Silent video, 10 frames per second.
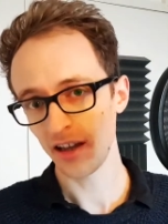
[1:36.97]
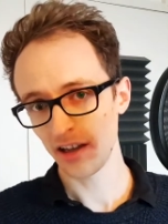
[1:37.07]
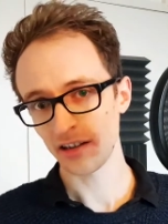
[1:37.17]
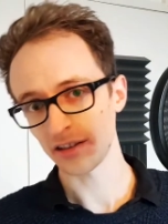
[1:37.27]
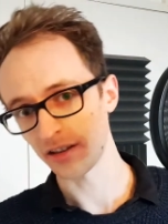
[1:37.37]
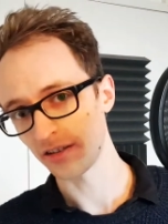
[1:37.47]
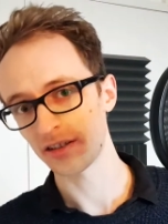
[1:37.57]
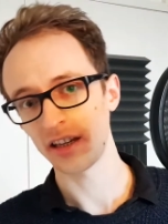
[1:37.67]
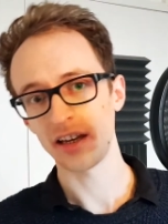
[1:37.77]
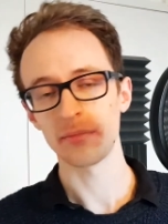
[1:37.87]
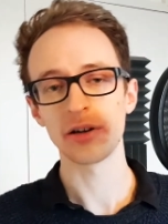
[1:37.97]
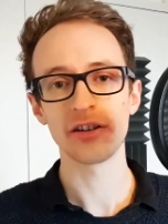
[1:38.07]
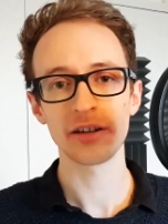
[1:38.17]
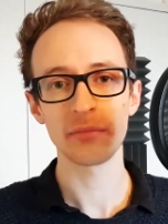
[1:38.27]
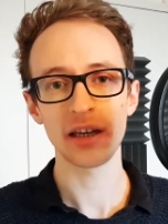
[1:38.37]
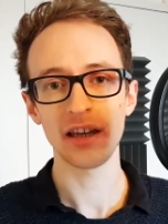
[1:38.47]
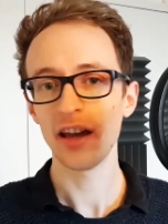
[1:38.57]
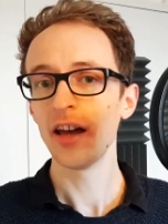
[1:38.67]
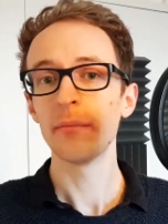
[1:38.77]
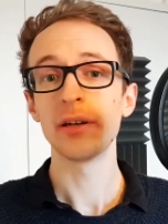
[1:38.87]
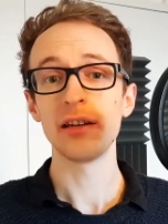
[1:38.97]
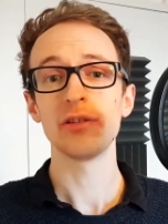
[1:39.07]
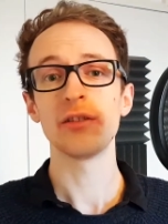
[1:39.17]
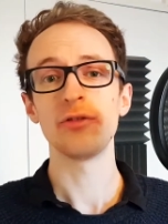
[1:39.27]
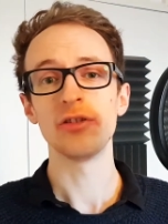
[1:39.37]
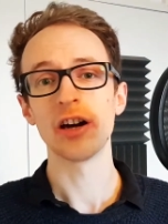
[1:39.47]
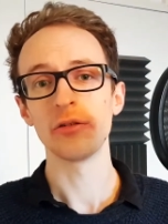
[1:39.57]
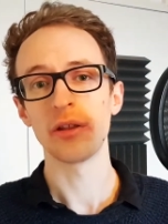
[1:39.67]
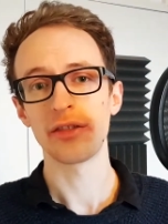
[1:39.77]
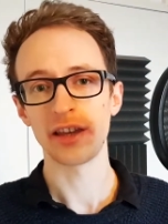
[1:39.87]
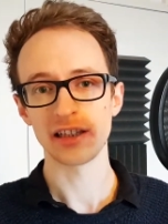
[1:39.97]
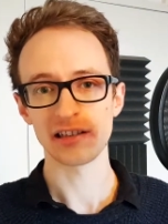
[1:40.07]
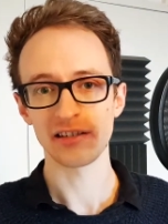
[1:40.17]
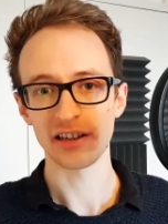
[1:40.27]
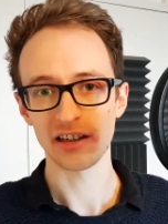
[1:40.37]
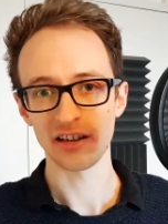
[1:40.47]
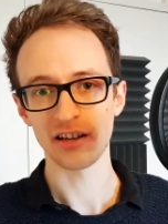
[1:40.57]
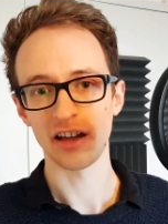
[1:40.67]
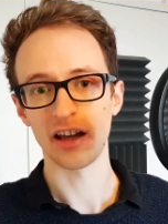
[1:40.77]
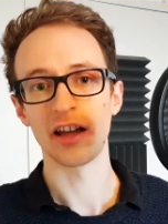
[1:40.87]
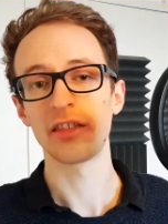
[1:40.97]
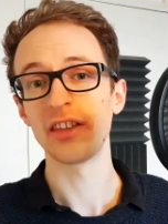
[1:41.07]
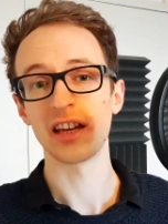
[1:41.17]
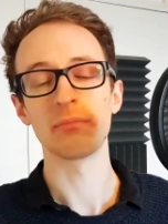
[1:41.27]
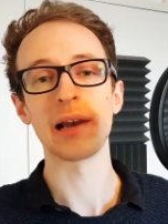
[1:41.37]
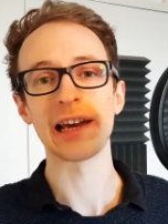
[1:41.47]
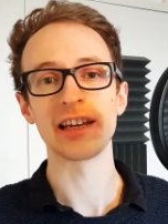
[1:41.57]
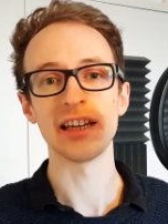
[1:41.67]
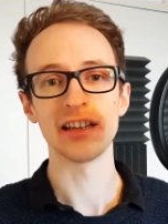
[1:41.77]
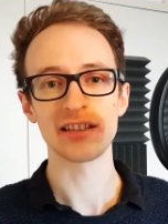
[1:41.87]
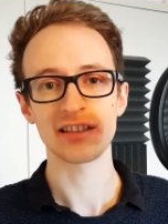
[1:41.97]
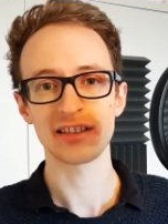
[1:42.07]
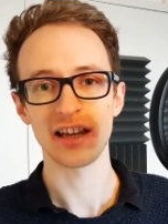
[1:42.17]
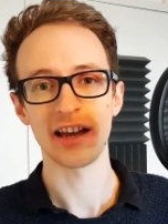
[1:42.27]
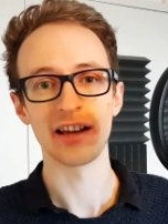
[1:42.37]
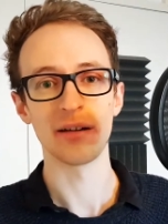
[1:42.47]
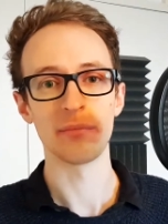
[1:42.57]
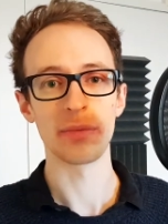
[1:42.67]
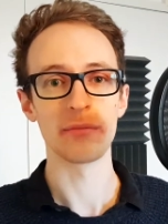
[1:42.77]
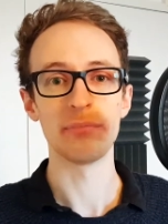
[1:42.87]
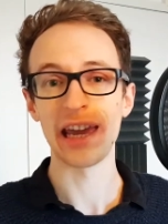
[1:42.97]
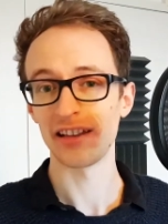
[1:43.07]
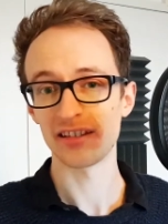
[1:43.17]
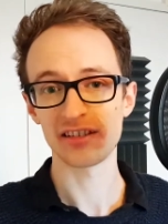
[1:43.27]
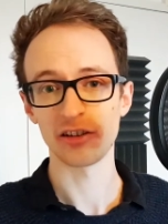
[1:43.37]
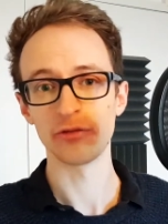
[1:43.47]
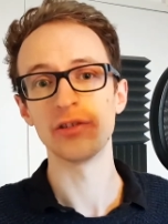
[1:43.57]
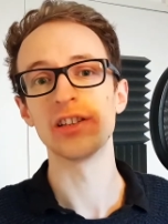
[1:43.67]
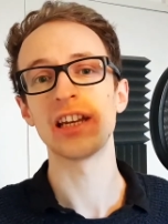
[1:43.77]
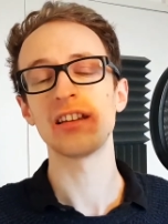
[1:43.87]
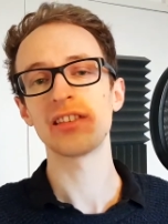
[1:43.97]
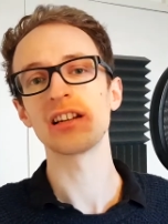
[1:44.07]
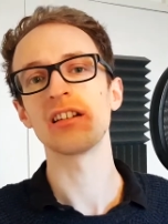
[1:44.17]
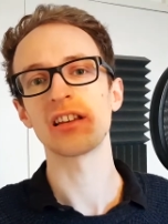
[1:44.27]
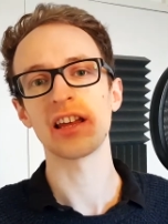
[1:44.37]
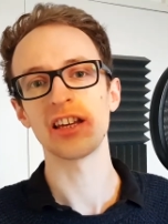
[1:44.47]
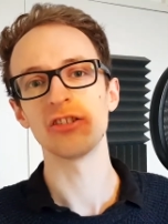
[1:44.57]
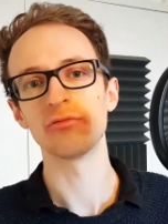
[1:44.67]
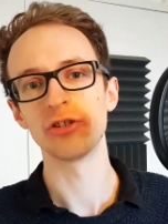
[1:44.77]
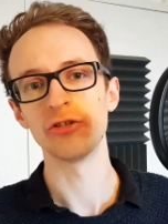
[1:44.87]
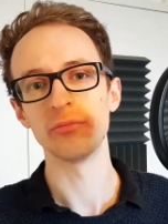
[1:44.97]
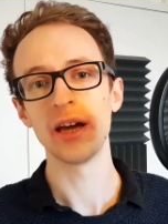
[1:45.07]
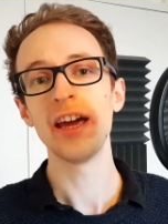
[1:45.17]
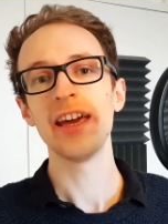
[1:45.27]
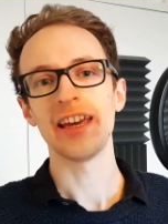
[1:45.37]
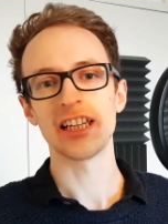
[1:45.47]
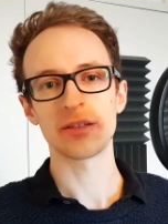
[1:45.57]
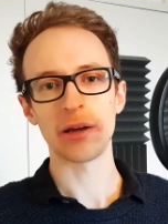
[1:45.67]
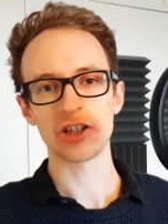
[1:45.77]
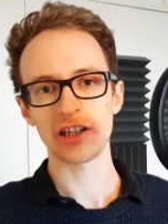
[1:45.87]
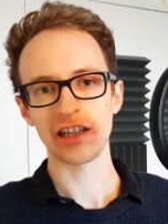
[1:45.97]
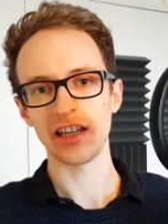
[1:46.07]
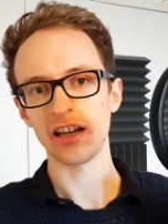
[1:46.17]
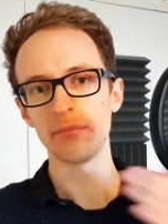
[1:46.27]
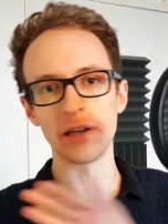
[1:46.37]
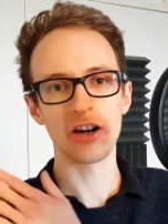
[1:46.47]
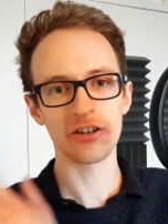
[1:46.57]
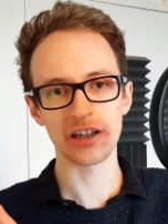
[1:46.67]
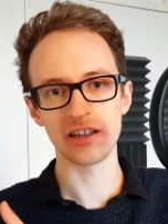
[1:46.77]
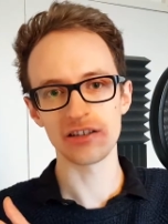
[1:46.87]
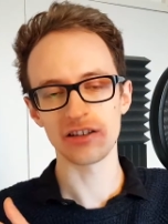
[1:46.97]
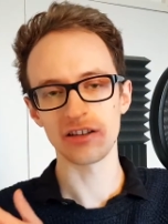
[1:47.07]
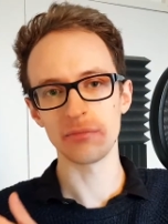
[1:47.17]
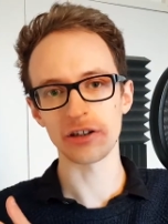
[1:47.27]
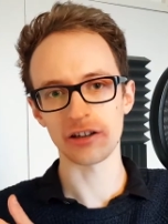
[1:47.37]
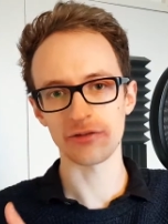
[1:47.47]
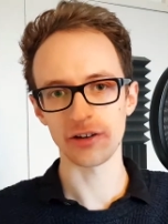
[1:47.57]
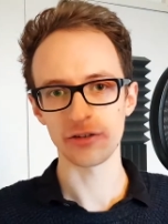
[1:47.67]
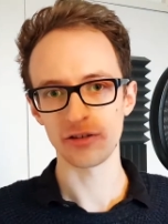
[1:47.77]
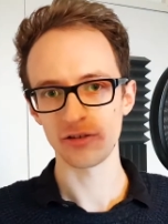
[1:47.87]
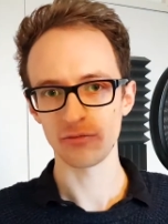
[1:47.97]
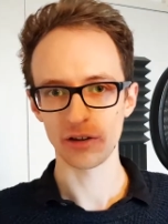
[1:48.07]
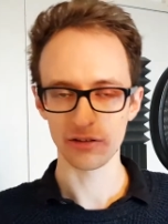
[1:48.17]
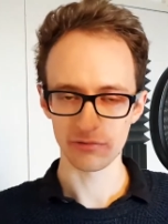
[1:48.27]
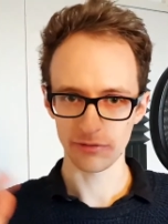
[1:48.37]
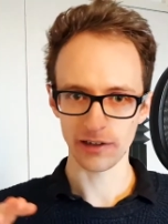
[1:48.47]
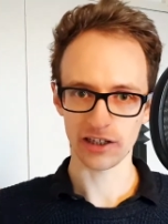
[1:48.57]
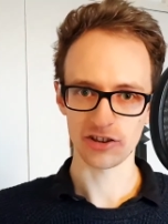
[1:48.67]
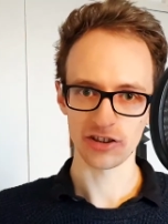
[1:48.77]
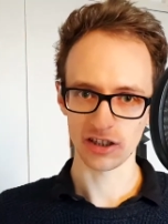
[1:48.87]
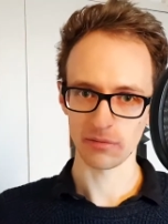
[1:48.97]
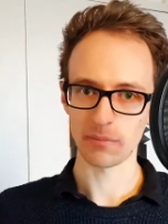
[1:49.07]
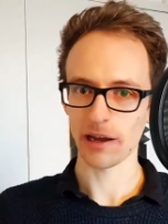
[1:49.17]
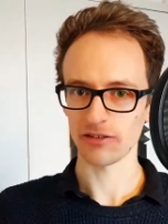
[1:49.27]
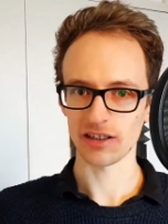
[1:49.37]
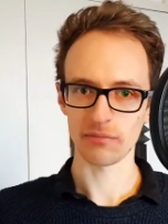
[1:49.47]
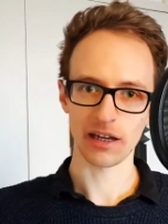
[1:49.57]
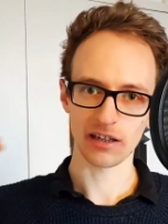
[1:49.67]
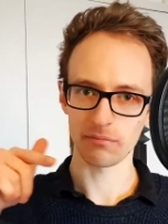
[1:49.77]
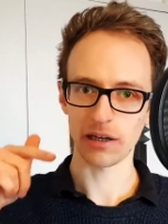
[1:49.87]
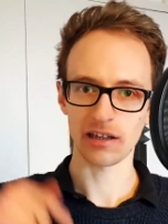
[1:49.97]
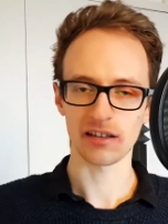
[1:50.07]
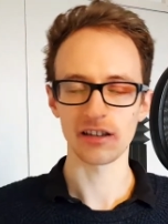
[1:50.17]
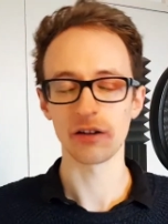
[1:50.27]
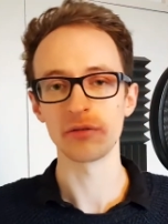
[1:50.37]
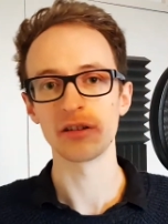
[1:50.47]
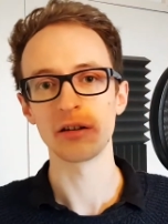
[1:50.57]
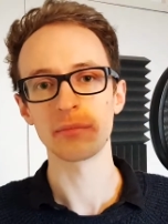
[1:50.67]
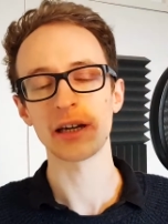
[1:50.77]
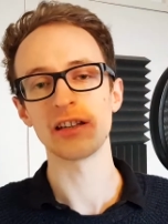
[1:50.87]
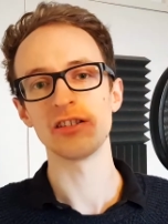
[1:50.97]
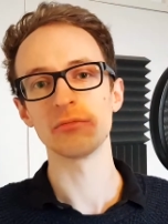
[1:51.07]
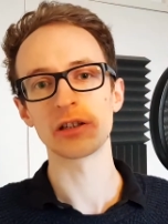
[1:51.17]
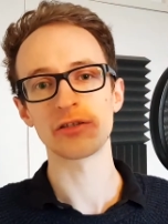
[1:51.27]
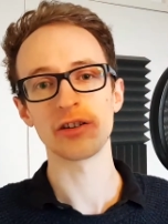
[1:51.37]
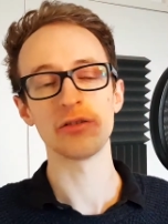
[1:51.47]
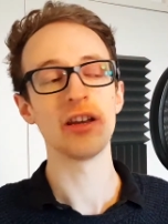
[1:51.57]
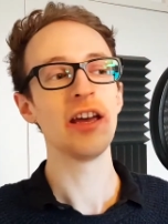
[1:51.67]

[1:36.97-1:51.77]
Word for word: like you see behind me, but even if you don't, things like uh, thick blankets, um, beds, sofas, anything like that in your room, especially behind the microphone where the reflections are going to be bouncing back and back, go, going back into your microphone,